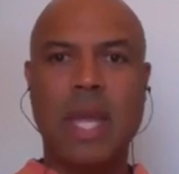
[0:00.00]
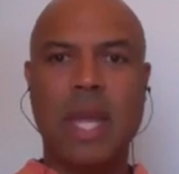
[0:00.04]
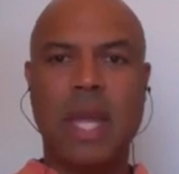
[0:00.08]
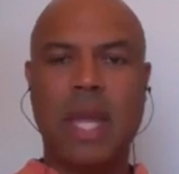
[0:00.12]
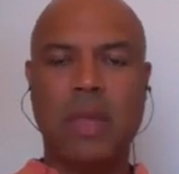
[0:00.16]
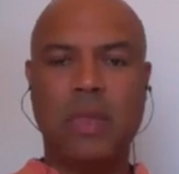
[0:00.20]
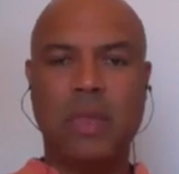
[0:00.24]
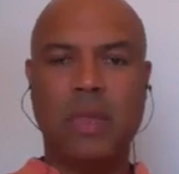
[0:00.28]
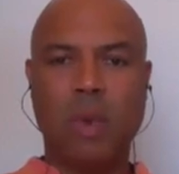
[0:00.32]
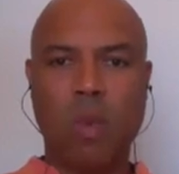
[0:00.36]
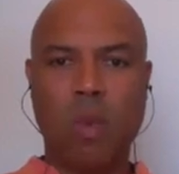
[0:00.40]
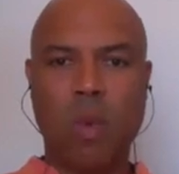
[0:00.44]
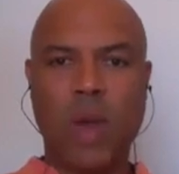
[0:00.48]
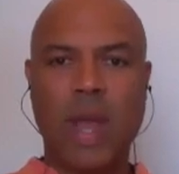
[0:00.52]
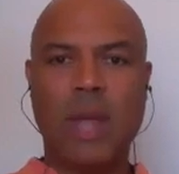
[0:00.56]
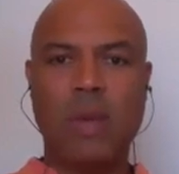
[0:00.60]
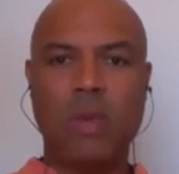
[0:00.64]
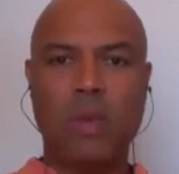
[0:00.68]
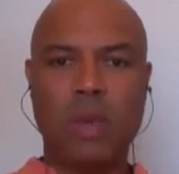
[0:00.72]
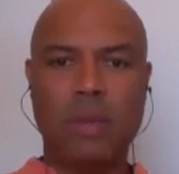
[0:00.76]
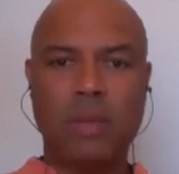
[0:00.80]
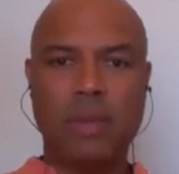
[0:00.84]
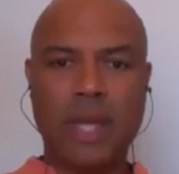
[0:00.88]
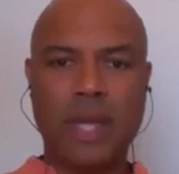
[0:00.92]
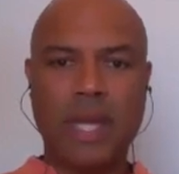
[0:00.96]
And the way
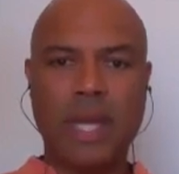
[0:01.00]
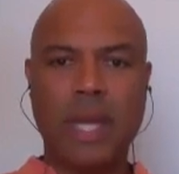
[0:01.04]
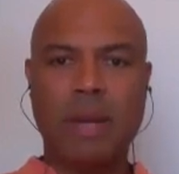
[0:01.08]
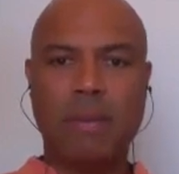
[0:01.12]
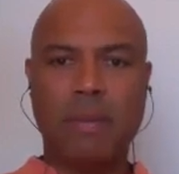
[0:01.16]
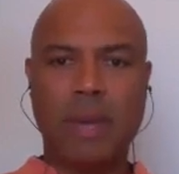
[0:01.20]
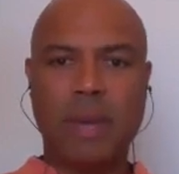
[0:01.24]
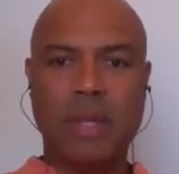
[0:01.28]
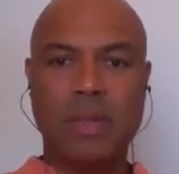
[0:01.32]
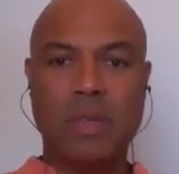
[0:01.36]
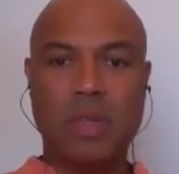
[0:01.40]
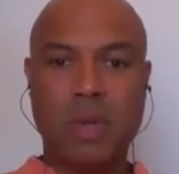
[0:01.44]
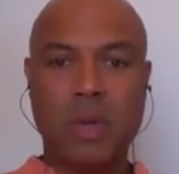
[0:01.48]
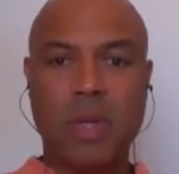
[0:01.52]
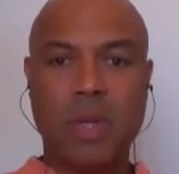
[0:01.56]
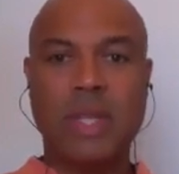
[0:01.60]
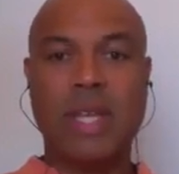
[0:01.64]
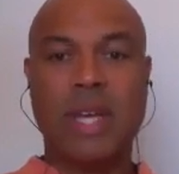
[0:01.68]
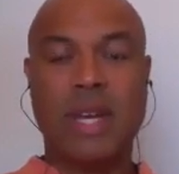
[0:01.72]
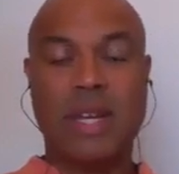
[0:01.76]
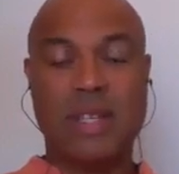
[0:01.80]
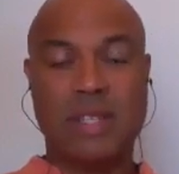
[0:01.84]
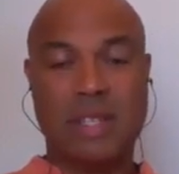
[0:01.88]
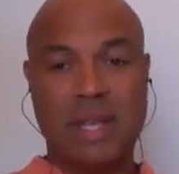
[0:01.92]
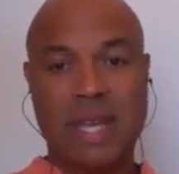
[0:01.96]
we begin by doing
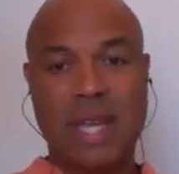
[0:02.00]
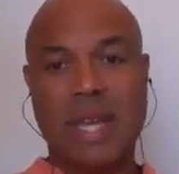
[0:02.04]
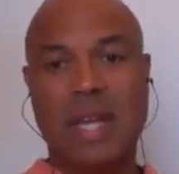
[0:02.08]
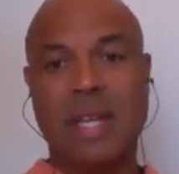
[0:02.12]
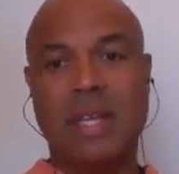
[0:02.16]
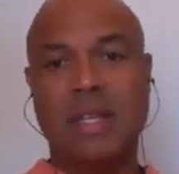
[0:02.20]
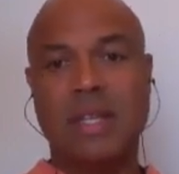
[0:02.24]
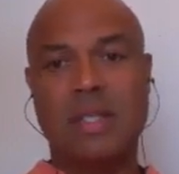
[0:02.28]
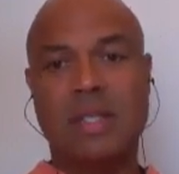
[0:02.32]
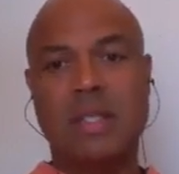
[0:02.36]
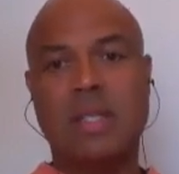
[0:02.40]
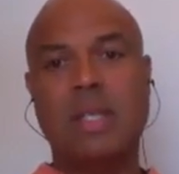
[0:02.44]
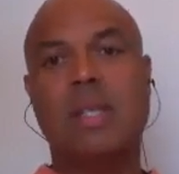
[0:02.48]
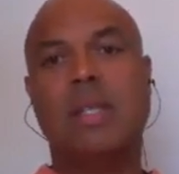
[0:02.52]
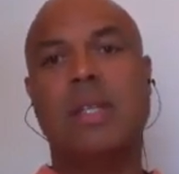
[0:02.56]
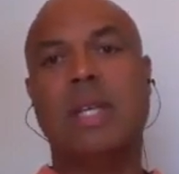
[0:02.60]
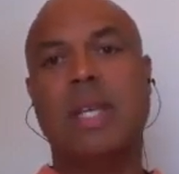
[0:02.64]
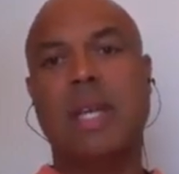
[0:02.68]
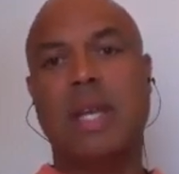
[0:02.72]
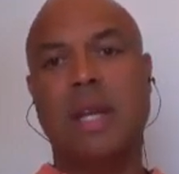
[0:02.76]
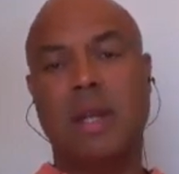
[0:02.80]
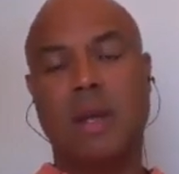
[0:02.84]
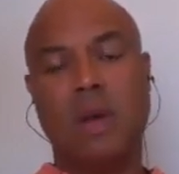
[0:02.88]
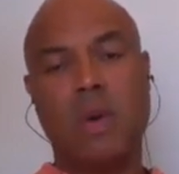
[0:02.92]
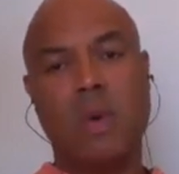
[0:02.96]
that is getting still and
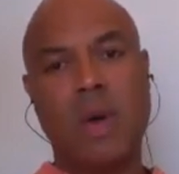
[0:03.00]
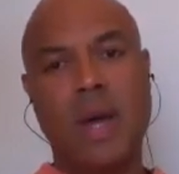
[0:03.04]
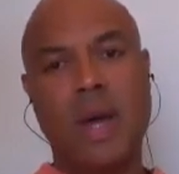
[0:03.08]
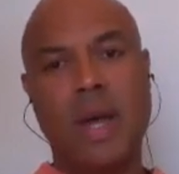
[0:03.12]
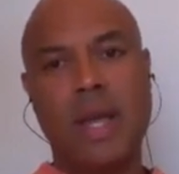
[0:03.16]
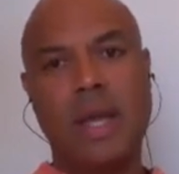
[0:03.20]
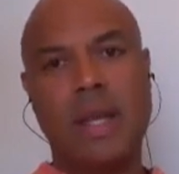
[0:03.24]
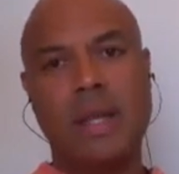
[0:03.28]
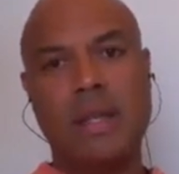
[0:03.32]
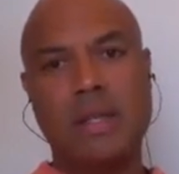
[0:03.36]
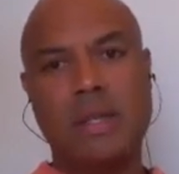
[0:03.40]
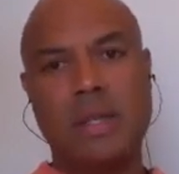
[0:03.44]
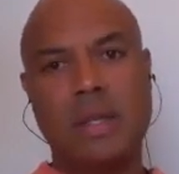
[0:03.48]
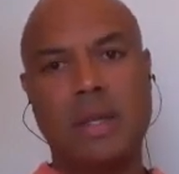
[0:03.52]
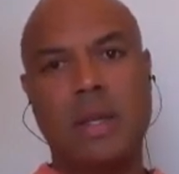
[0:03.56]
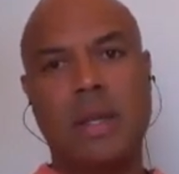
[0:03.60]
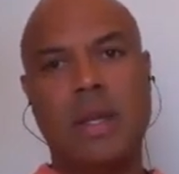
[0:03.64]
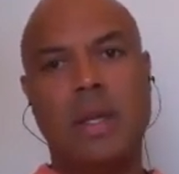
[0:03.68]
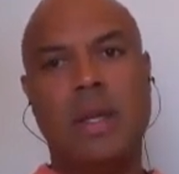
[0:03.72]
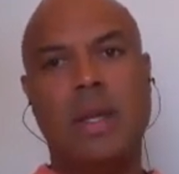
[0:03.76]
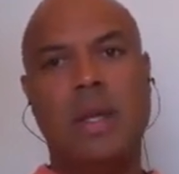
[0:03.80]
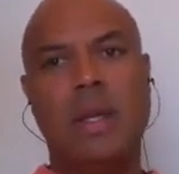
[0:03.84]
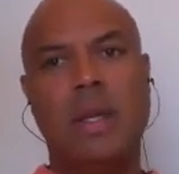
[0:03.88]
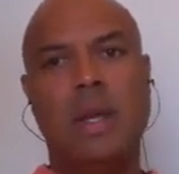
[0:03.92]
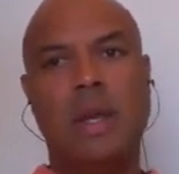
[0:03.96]
getting quiet,
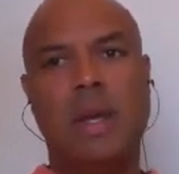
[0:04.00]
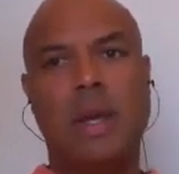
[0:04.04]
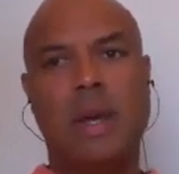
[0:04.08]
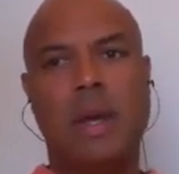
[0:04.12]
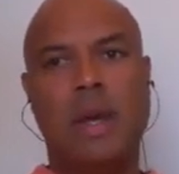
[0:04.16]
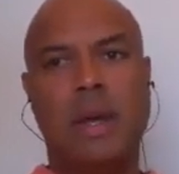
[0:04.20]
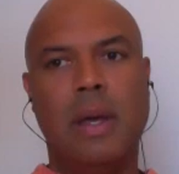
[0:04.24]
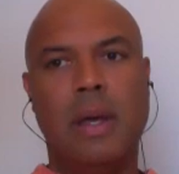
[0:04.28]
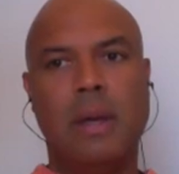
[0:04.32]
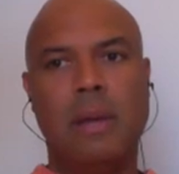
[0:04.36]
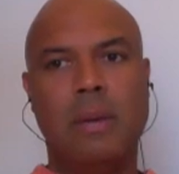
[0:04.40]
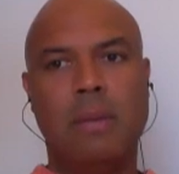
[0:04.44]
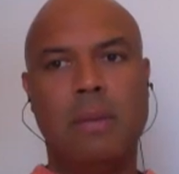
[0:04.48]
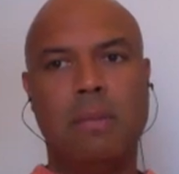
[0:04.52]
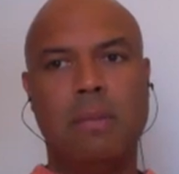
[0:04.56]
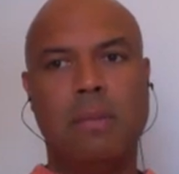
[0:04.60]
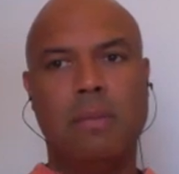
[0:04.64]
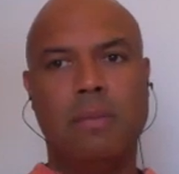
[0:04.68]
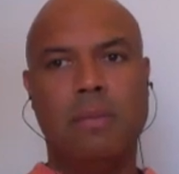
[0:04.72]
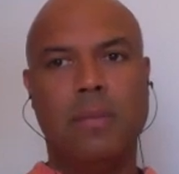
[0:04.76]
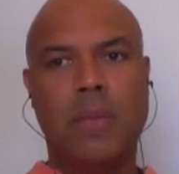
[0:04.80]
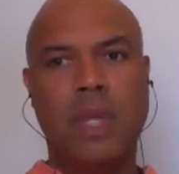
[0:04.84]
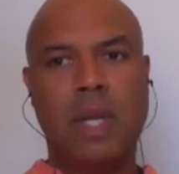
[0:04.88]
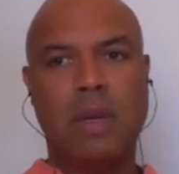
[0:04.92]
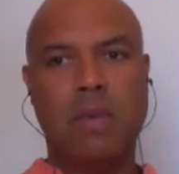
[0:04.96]

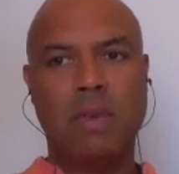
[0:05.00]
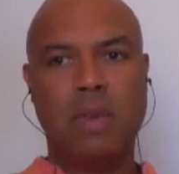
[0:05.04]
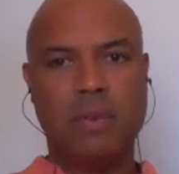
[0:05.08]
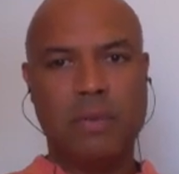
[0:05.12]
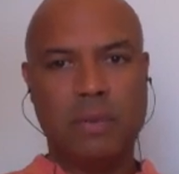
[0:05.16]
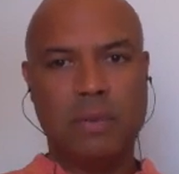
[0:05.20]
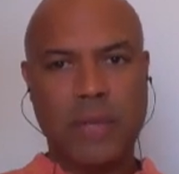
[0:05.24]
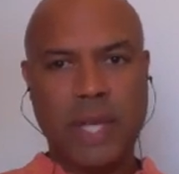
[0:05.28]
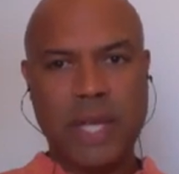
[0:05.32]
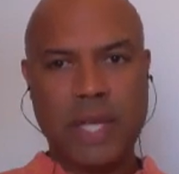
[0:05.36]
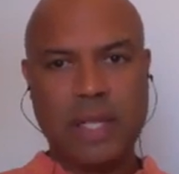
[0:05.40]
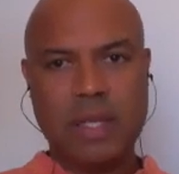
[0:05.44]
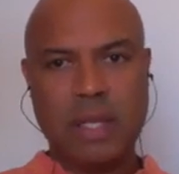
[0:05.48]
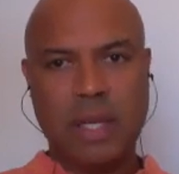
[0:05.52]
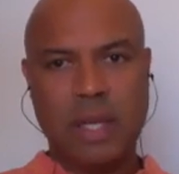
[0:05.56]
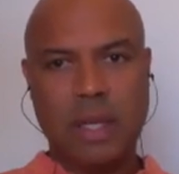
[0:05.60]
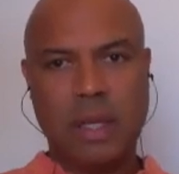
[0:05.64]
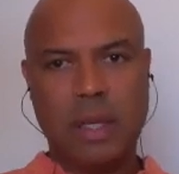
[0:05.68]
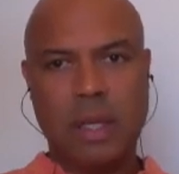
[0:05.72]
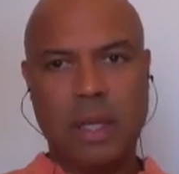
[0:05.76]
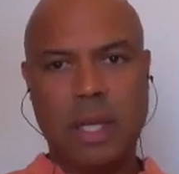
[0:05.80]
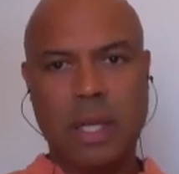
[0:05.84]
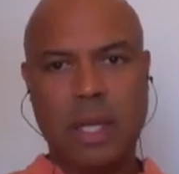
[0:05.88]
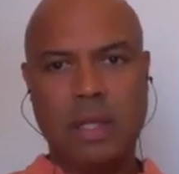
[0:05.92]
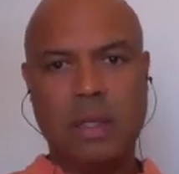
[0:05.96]
and reflecting
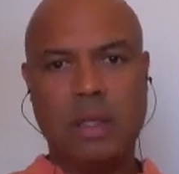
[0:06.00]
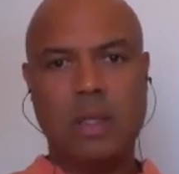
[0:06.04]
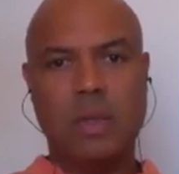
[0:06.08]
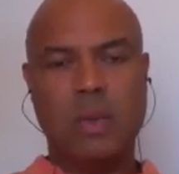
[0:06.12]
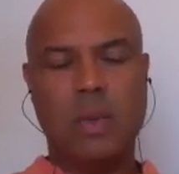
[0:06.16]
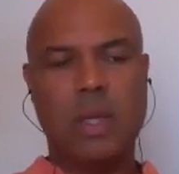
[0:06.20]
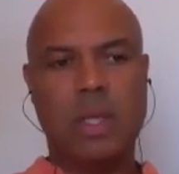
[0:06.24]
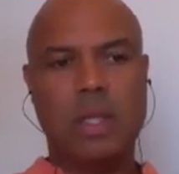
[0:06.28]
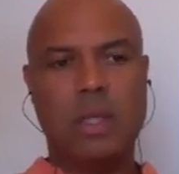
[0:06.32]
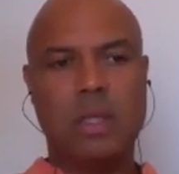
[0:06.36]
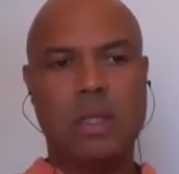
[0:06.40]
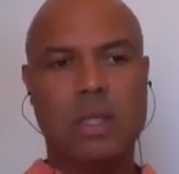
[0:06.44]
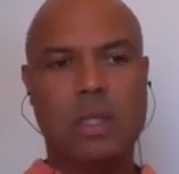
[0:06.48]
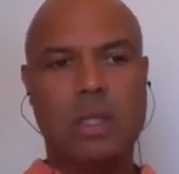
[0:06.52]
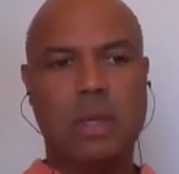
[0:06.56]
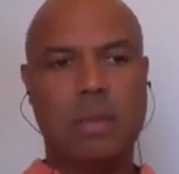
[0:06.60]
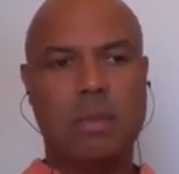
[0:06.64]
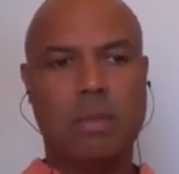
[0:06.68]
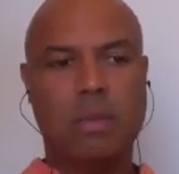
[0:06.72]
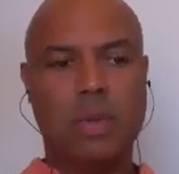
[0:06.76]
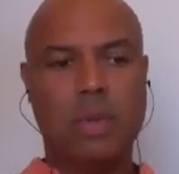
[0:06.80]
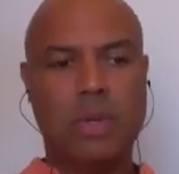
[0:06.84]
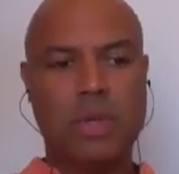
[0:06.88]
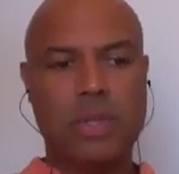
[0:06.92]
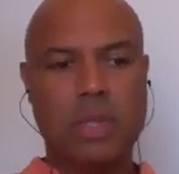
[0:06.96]
and doing
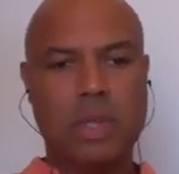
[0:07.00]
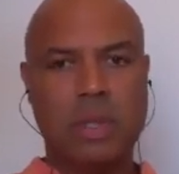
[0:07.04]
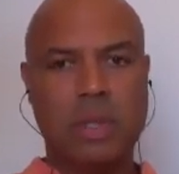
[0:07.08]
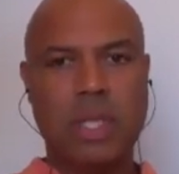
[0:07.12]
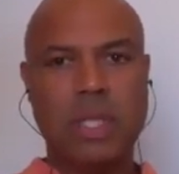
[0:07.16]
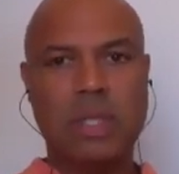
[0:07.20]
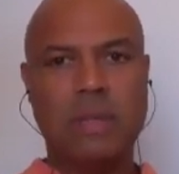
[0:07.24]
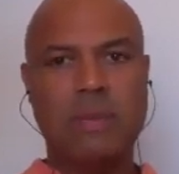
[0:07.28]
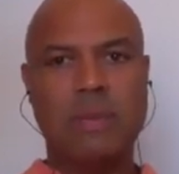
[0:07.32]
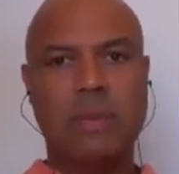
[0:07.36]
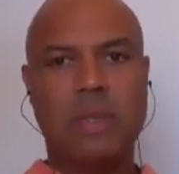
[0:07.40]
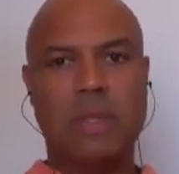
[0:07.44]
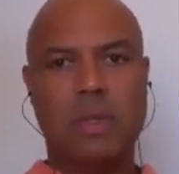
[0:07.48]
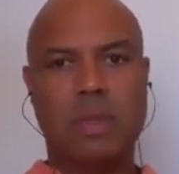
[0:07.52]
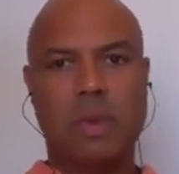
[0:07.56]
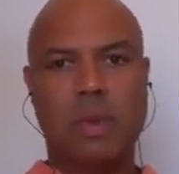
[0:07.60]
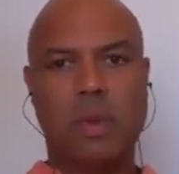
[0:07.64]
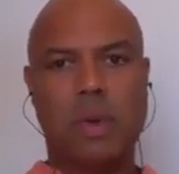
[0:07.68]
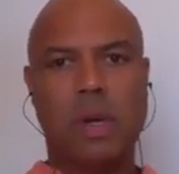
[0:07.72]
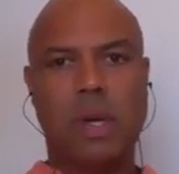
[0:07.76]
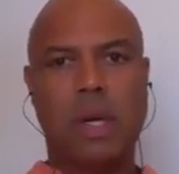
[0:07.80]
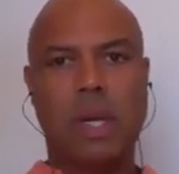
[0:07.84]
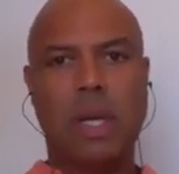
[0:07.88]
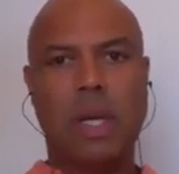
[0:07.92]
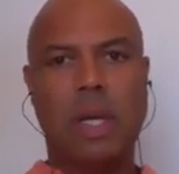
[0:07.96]
some personal
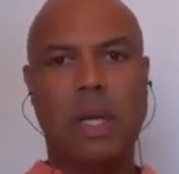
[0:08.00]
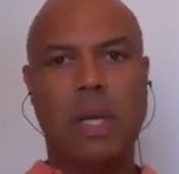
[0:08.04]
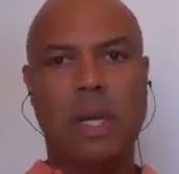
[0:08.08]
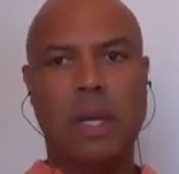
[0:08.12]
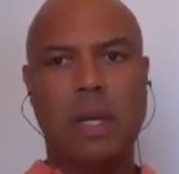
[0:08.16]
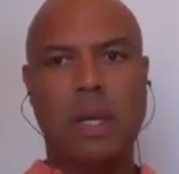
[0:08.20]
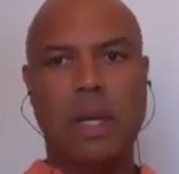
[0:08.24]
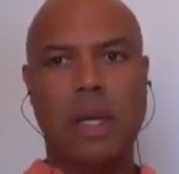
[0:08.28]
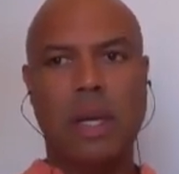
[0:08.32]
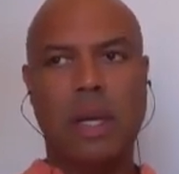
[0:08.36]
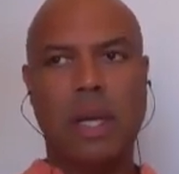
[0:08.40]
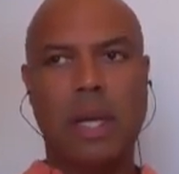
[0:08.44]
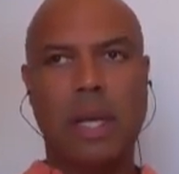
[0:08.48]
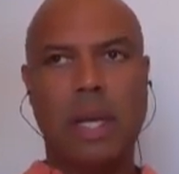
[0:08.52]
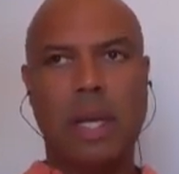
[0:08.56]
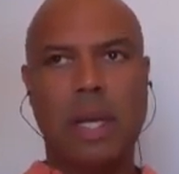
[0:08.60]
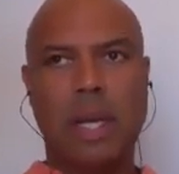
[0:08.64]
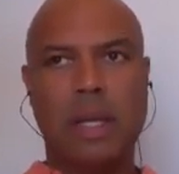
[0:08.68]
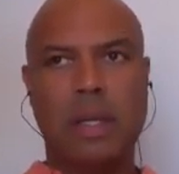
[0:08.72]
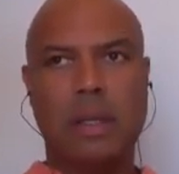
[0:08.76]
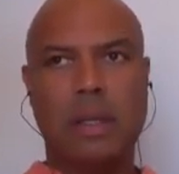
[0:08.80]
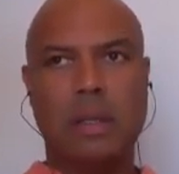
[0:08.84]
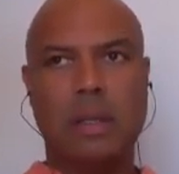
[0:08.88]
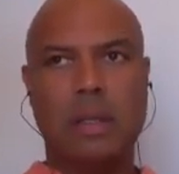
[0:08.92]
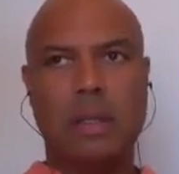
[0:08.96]
inventory.
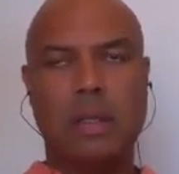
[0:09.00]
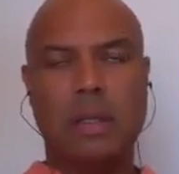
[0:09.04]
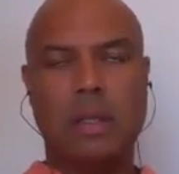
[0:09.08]
And